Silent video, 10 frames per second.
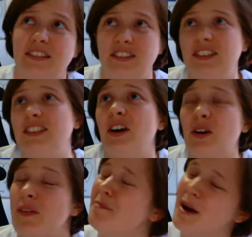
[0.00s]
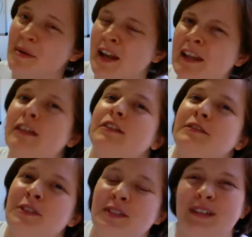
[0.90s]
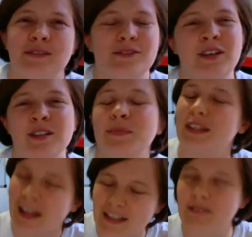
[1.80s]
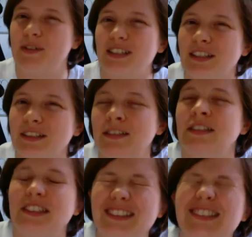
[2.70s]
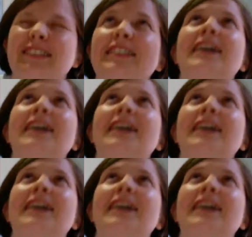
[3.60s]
So that might be a little confusing at first, but it had to be done. It just